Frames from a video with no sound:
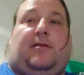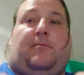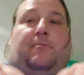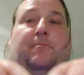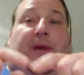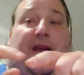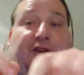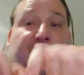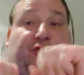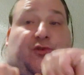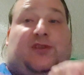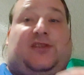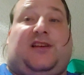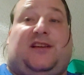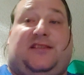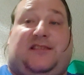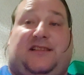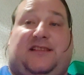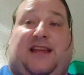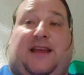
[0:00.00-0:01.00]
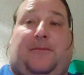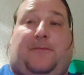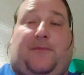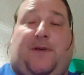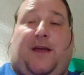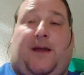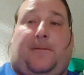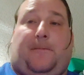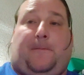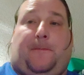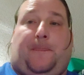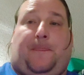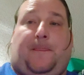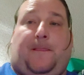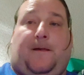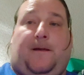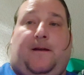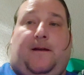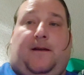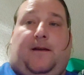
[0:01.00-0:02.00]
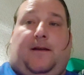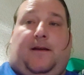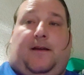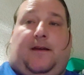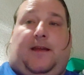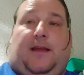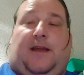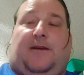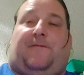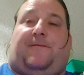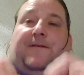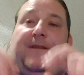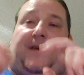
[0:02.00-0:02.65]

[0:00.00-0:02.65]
Make sure it does the same thing. If